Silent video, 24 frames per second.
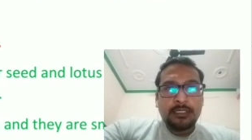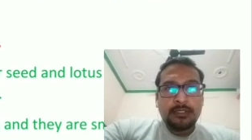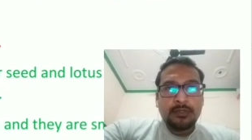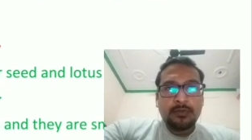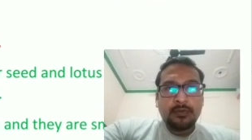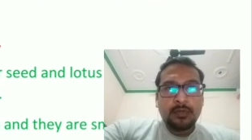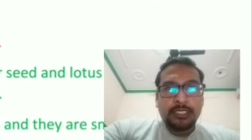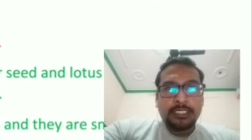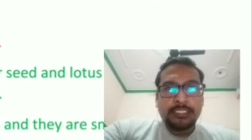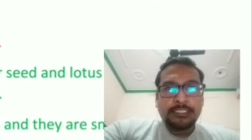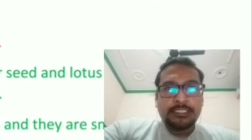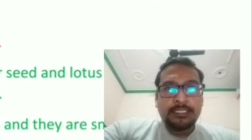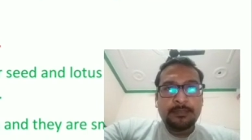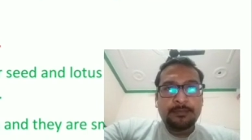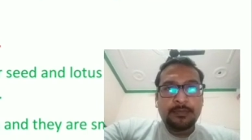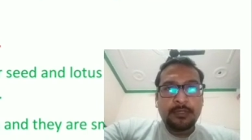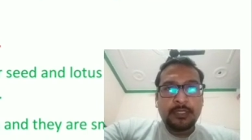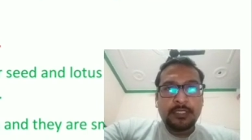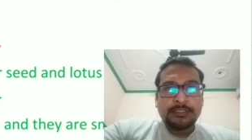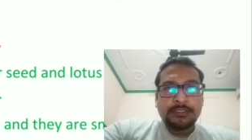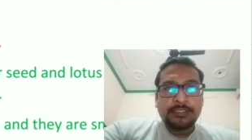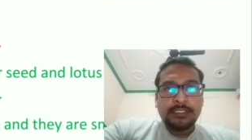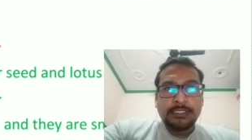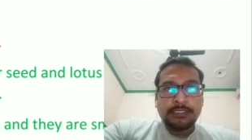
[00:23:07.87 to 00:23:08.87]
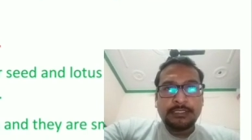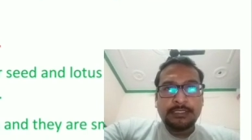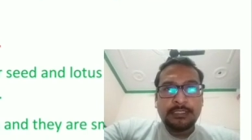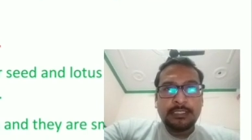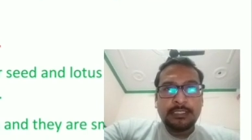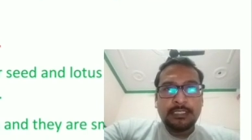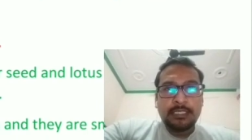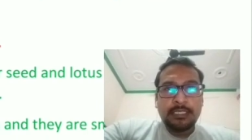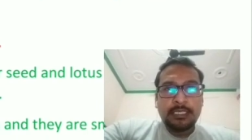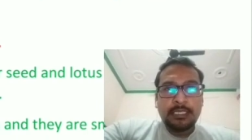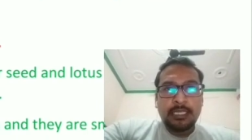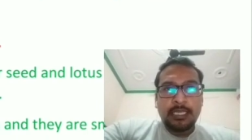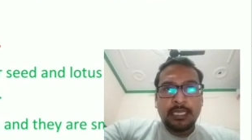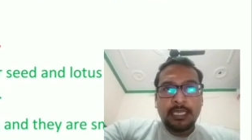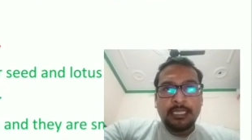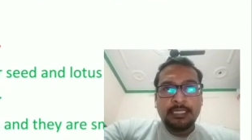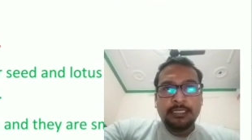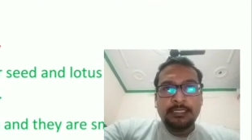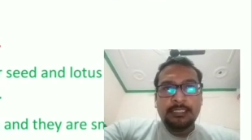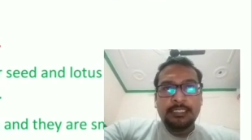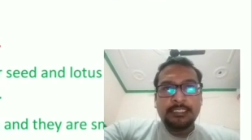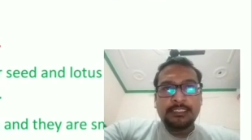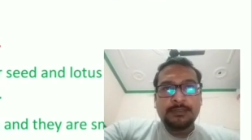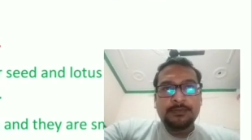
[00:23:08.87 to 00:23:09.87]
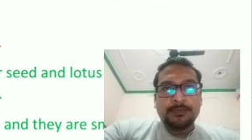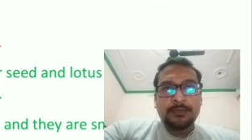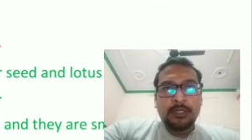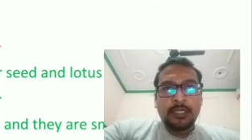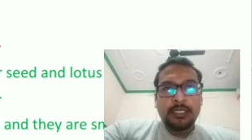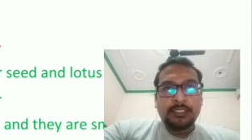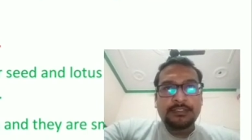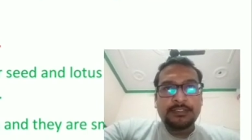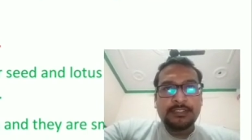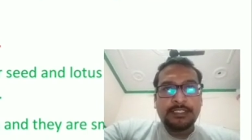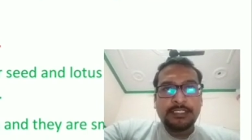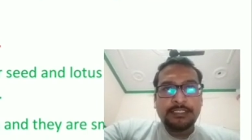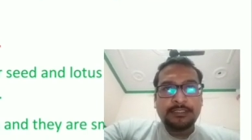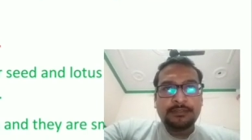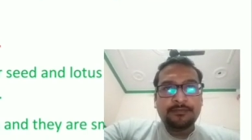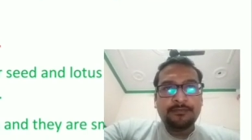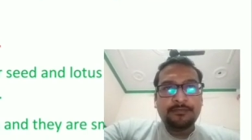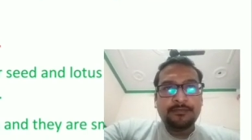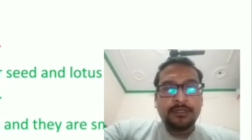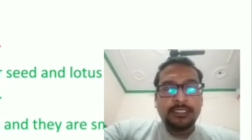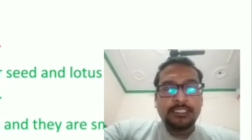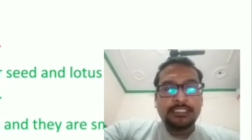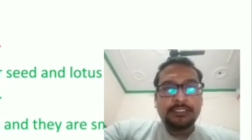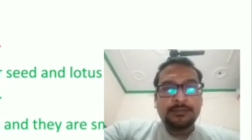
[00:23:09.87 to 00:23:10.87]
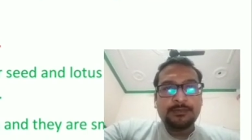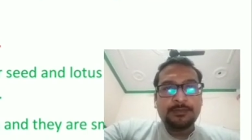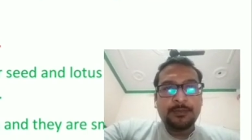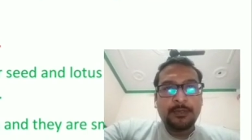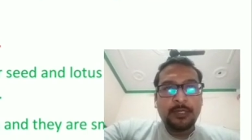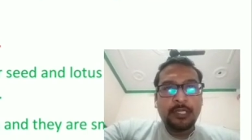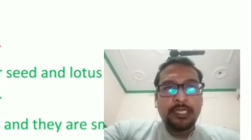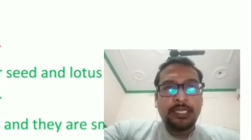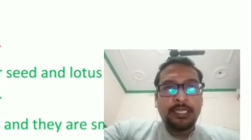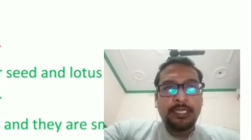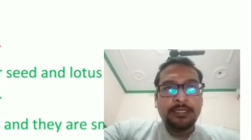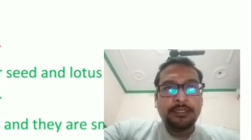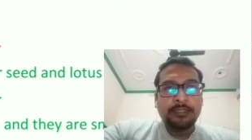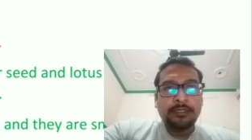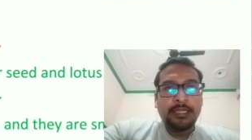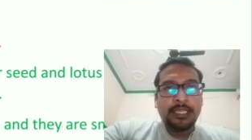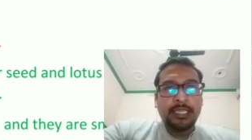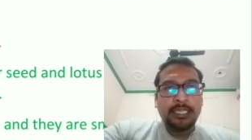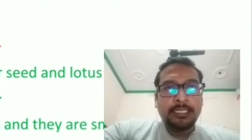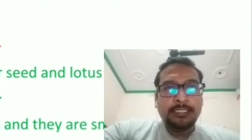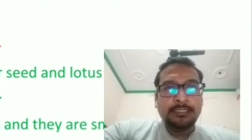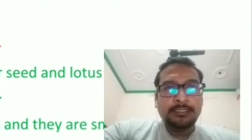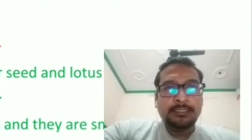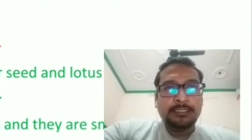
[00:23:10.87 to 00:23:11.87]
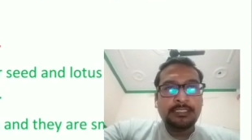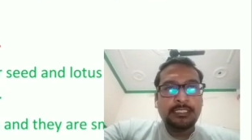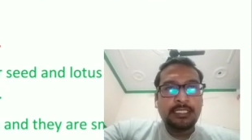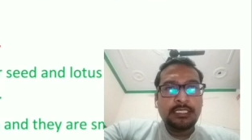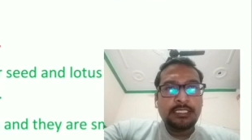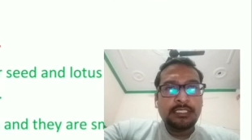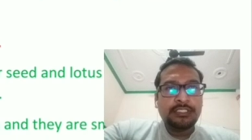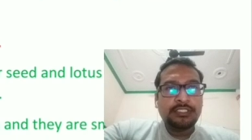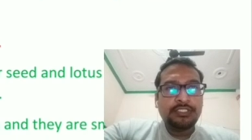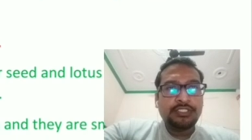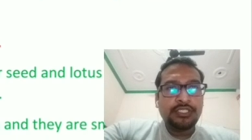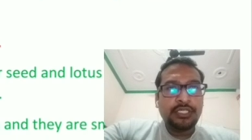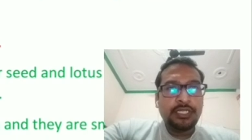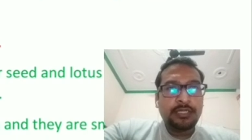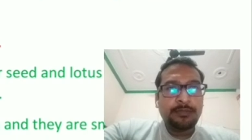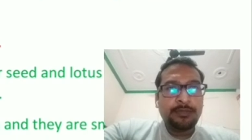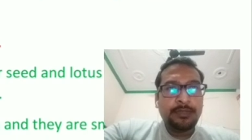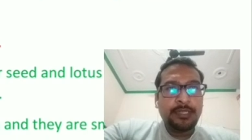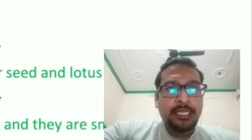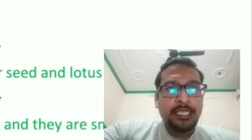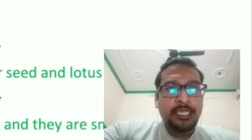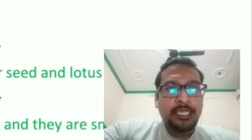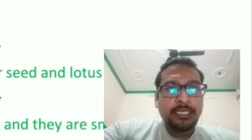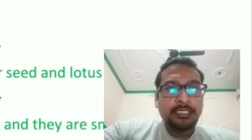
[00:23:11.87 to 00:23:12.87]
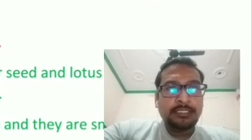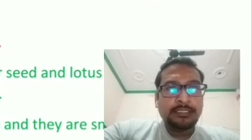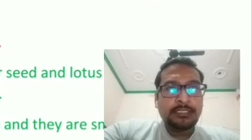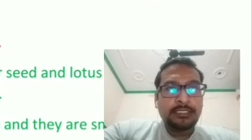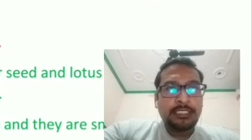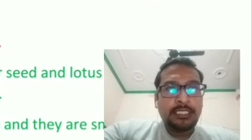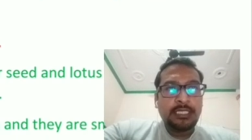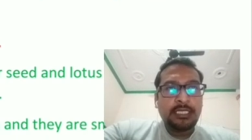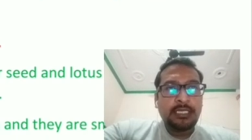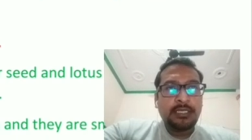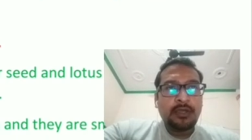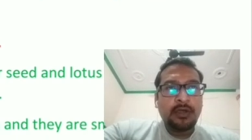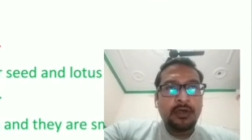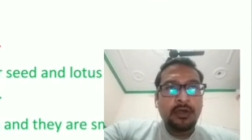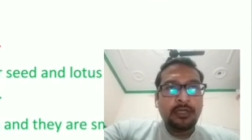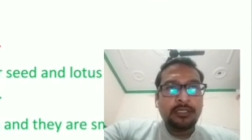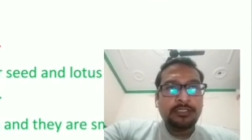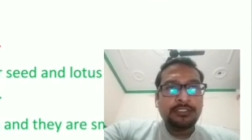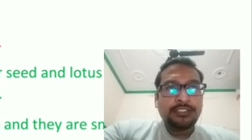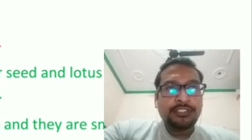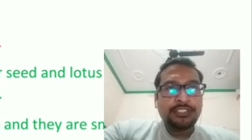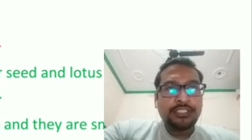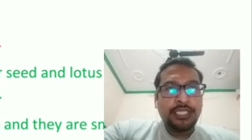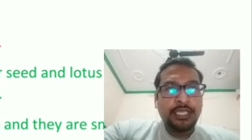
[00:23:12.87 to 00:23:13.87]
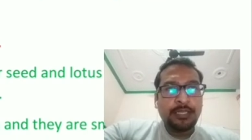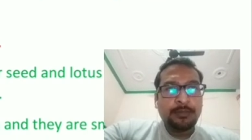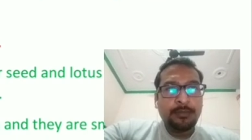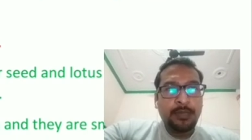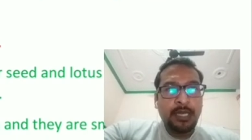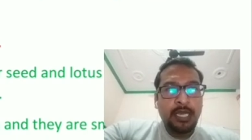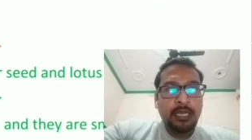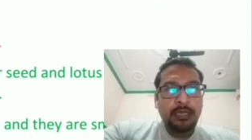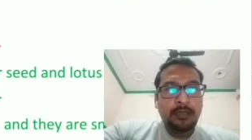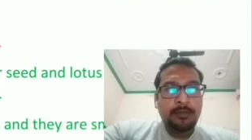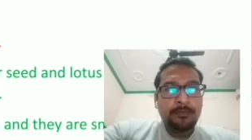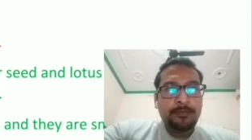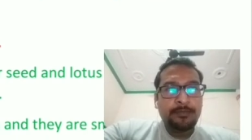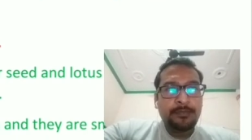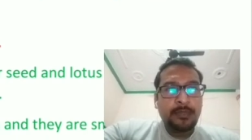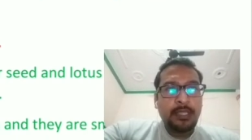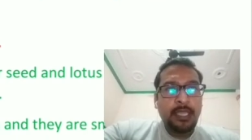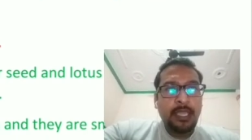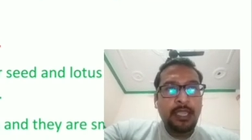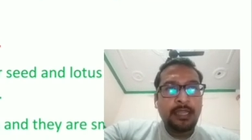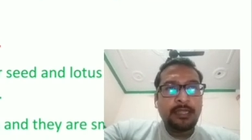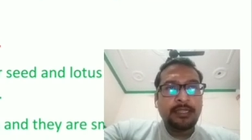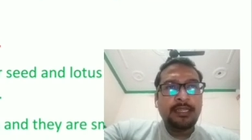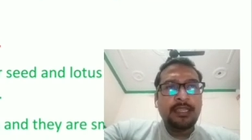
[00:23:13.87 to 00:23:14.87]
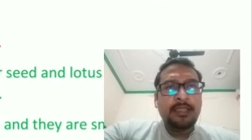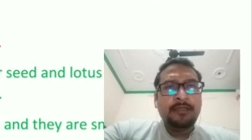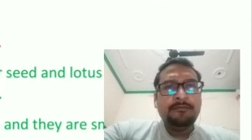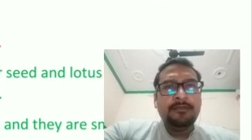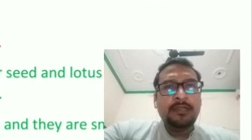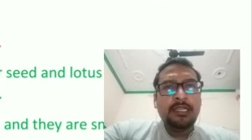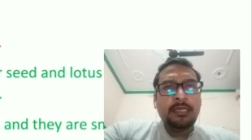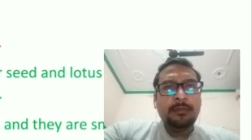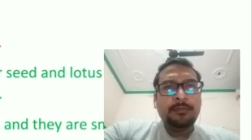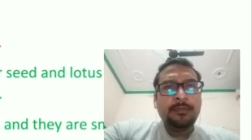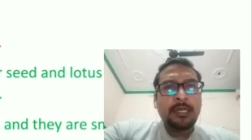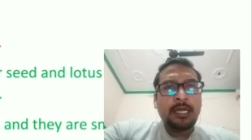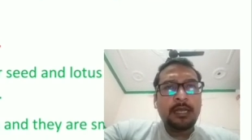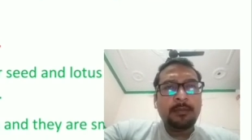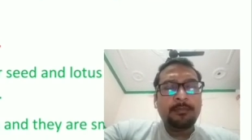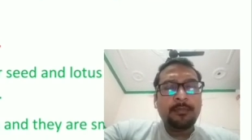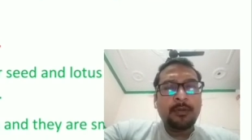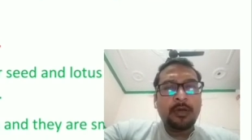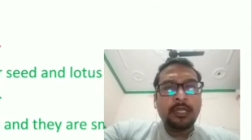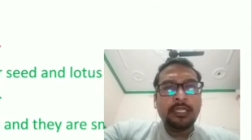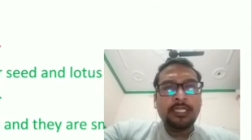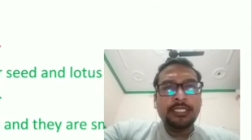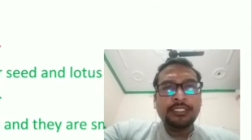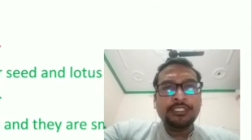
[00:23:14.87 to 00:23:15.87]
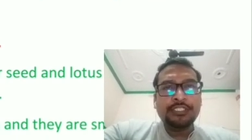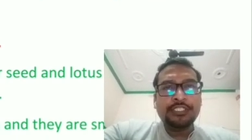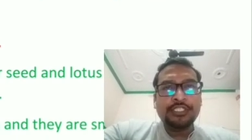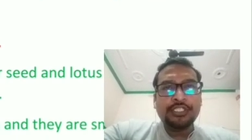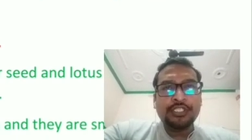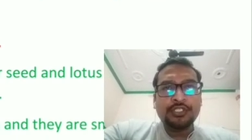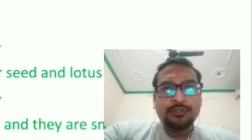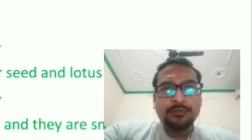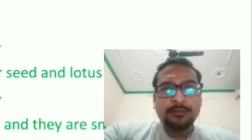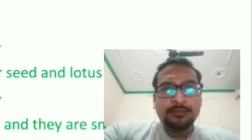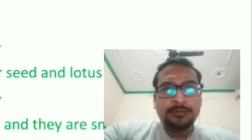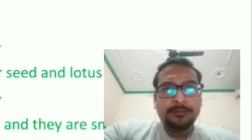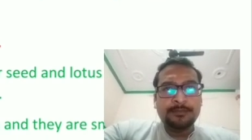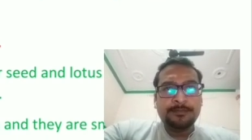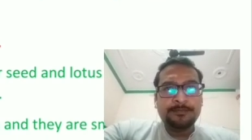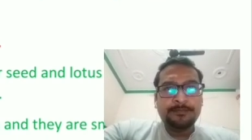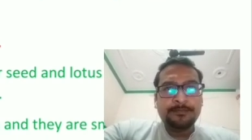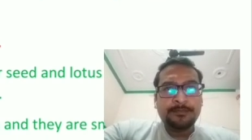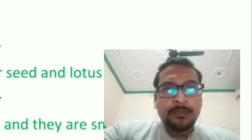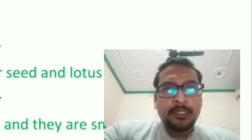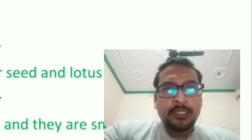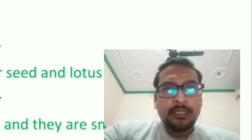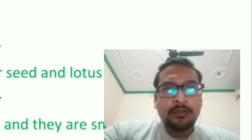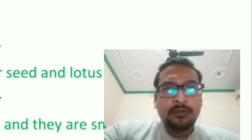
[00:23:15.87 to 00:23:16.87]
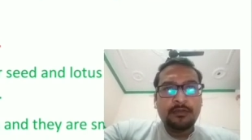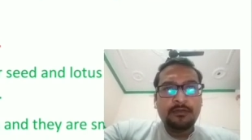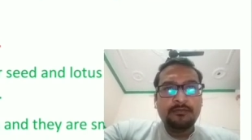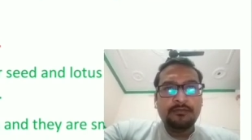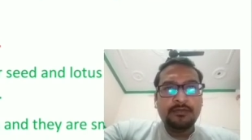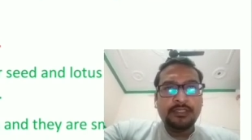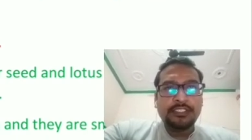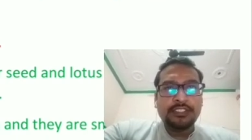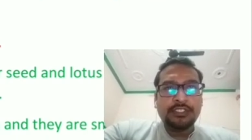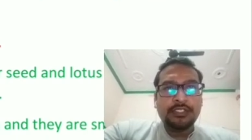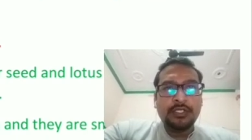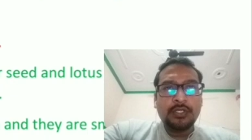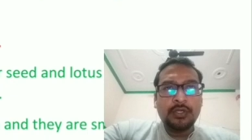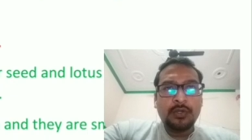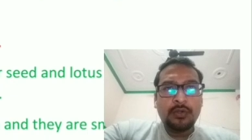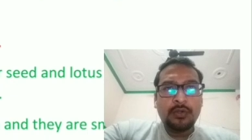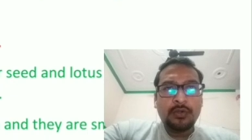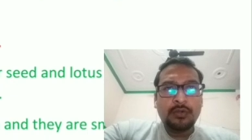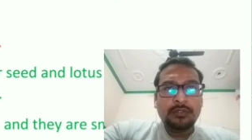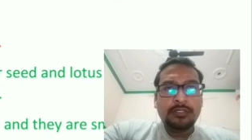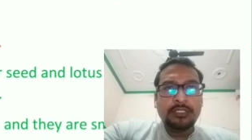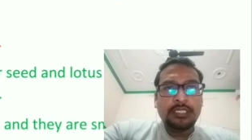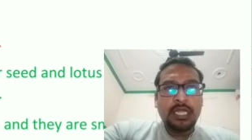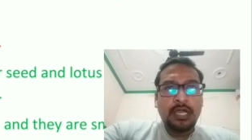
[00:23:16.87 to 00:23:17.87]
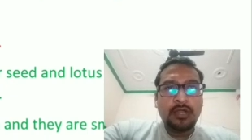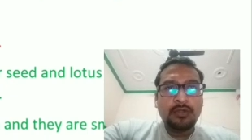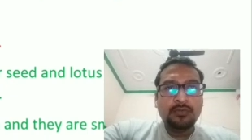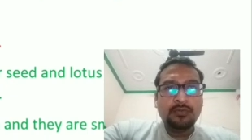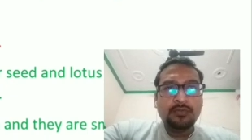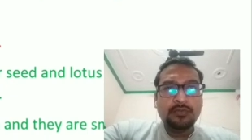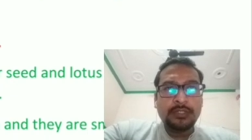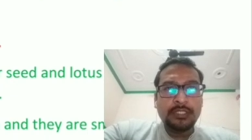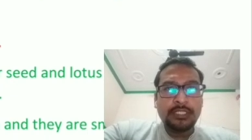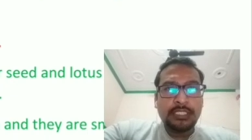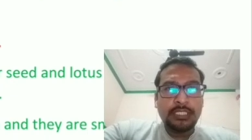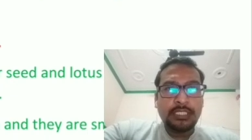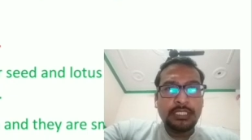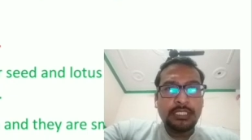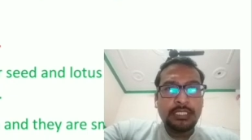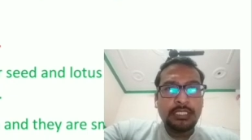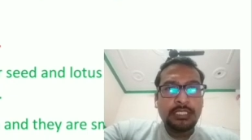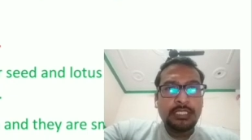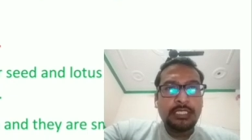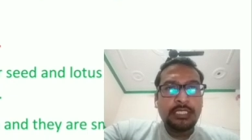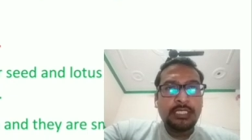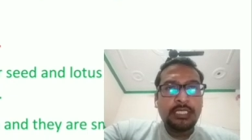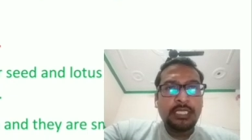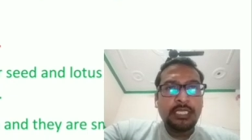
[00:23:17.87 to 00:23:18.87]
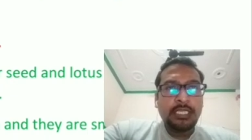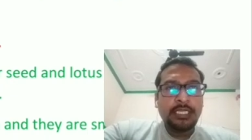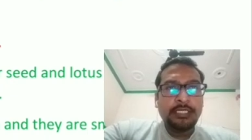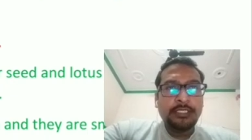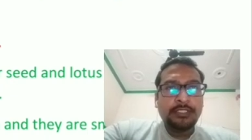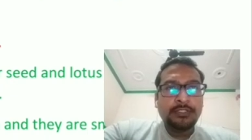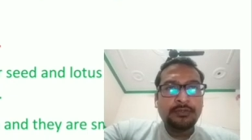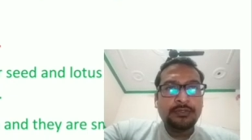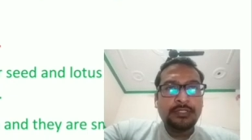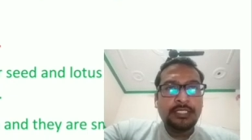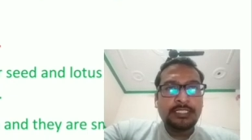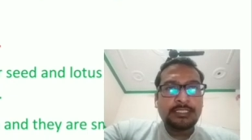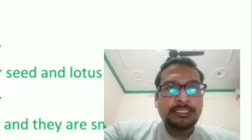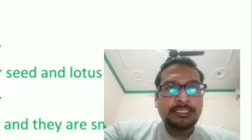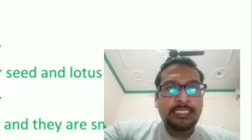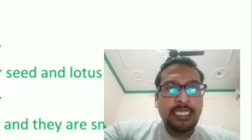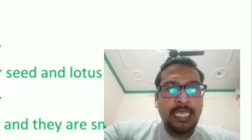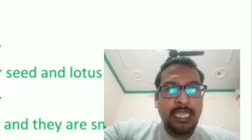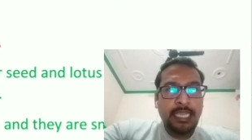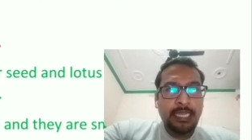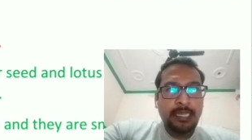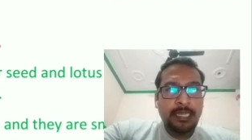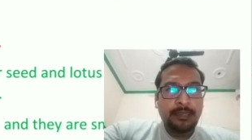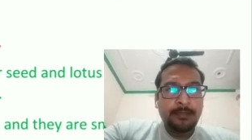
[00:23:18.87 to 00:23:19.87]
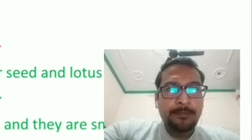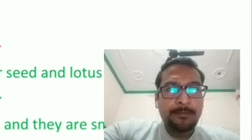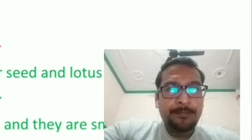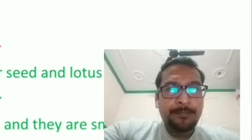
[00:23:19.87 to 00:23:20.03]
What is the process? In this process, first pollen grains germinates on stigma and develop a pollen tube which grow downward into the style.